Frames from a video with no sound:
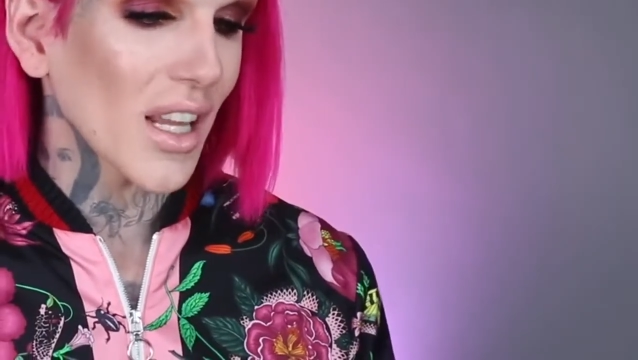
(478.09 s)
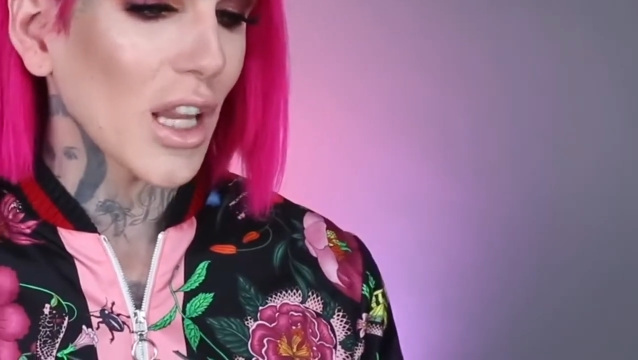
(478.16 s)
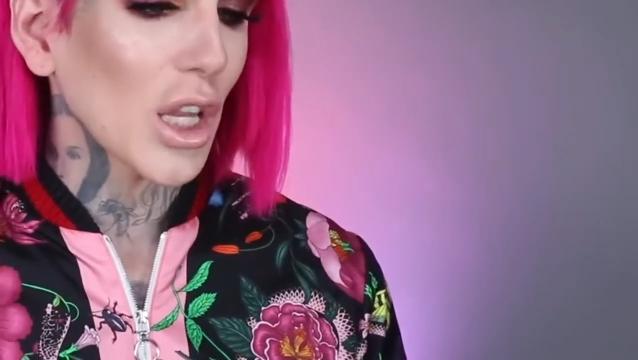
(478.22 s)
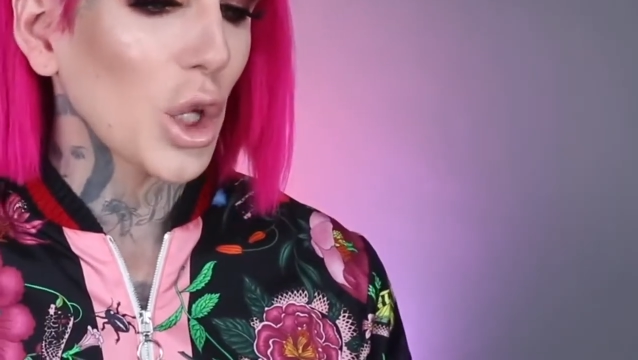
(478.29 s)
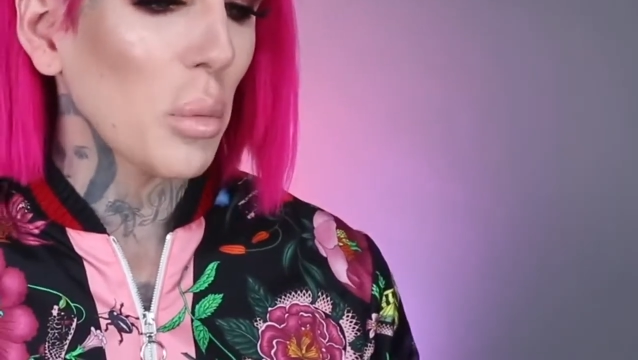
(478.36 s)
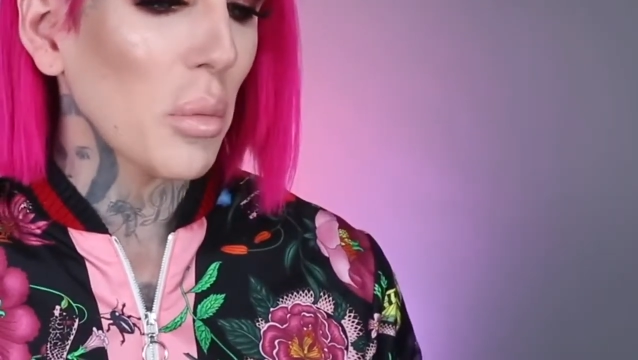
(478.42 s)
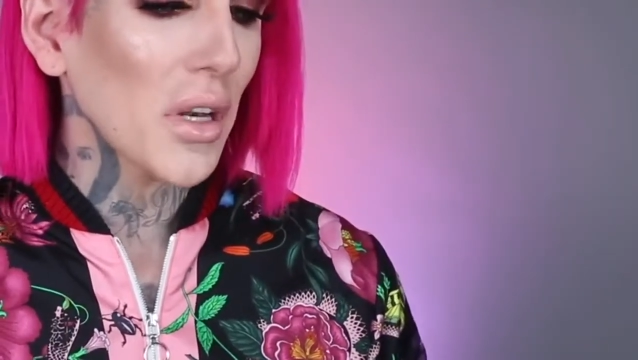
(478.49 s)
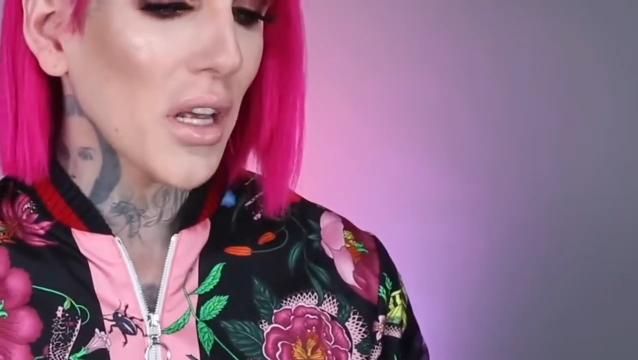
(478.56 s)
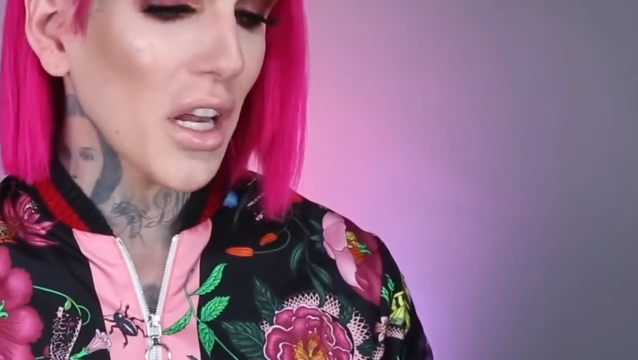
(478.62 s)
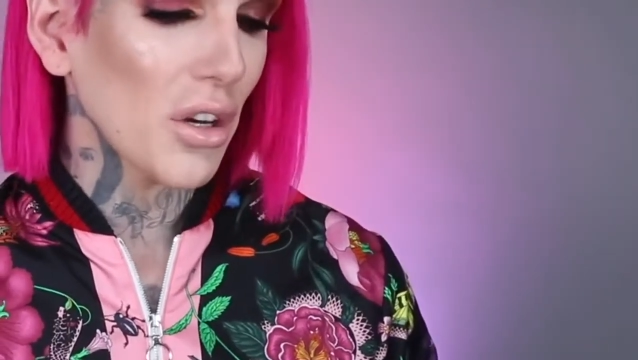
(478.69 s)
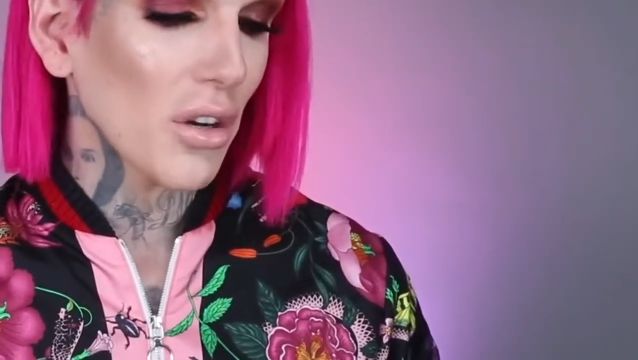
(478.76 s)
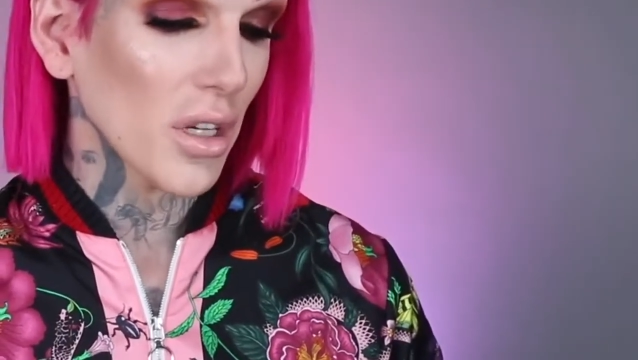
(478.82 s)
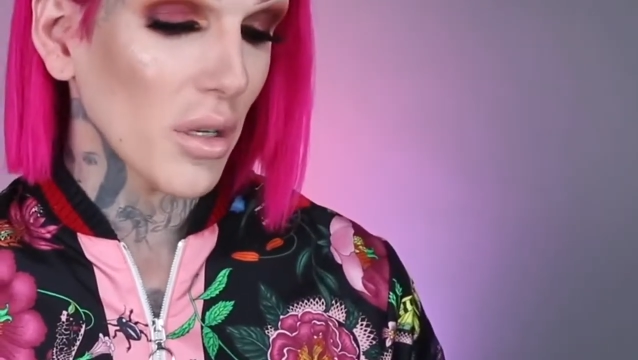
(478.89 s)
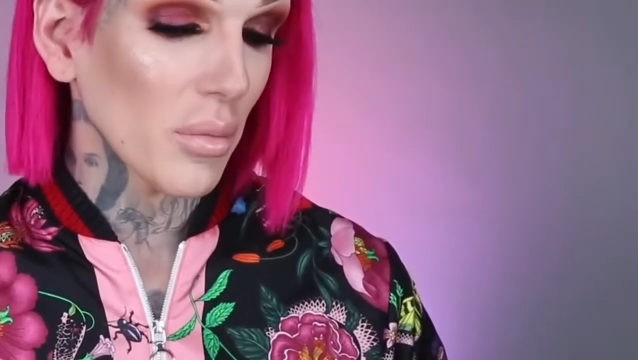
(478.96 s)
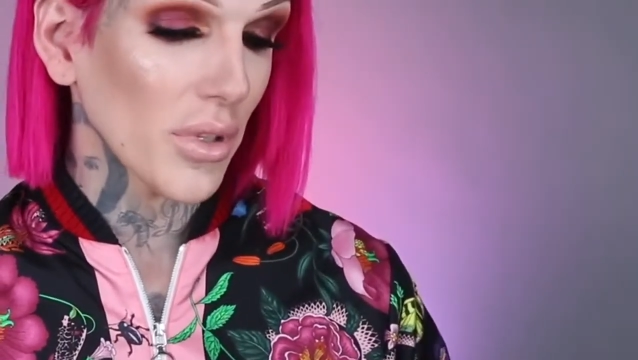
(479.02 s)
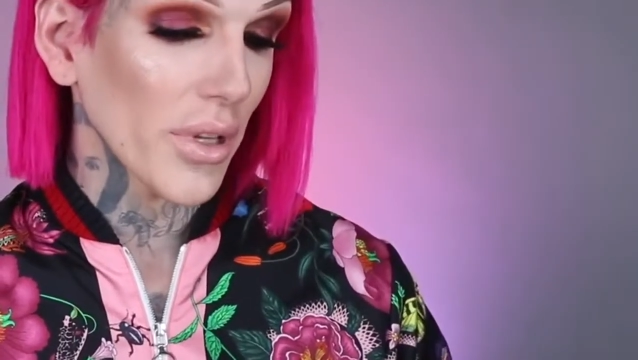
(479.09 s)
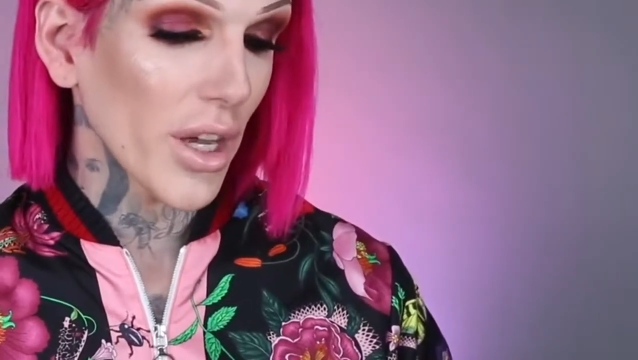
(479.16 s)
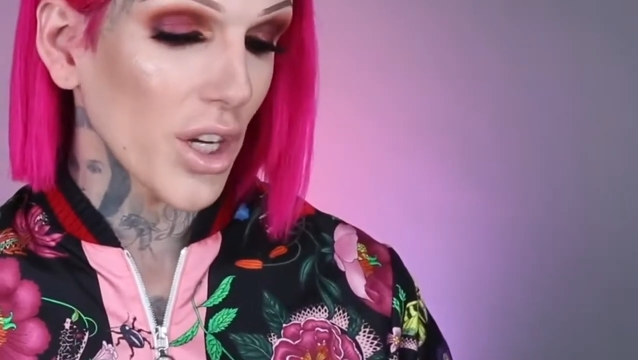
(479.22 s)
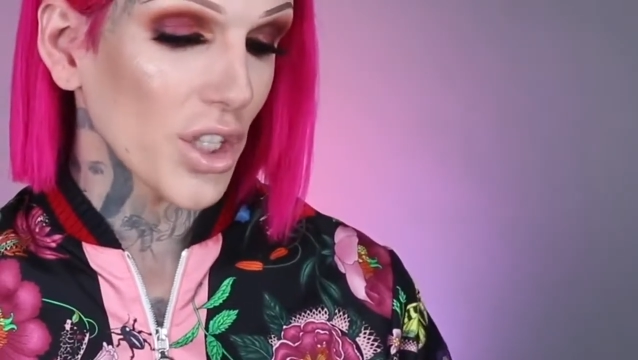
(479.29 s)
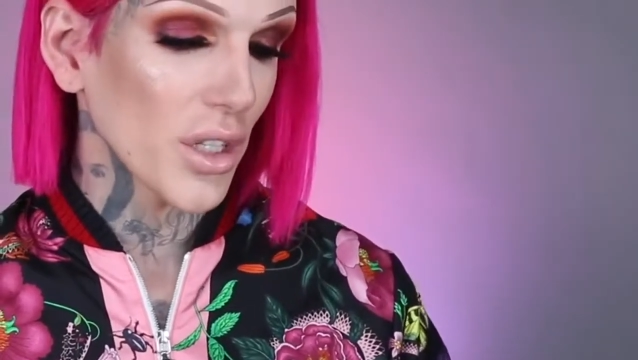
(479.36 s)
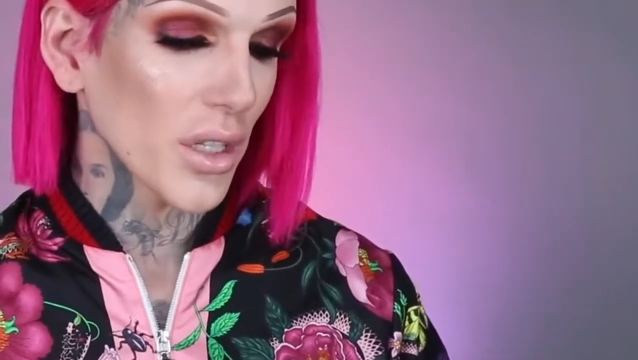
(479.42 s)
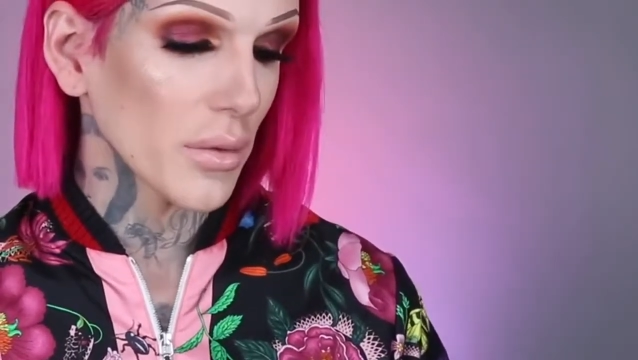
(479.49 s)
illuminate your
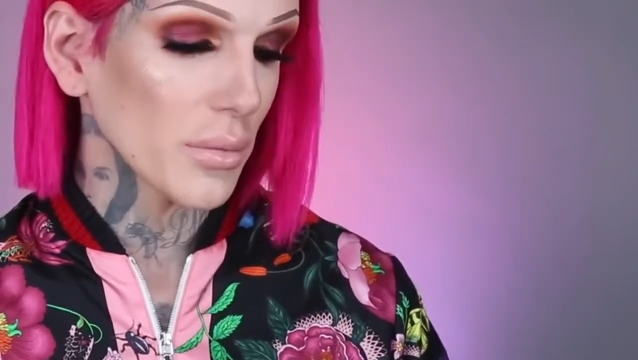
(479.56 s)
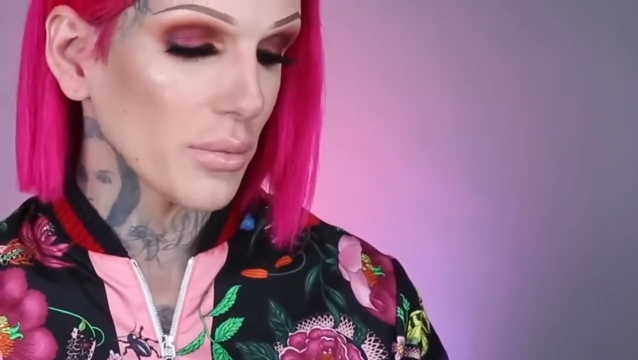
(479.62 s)
complexion.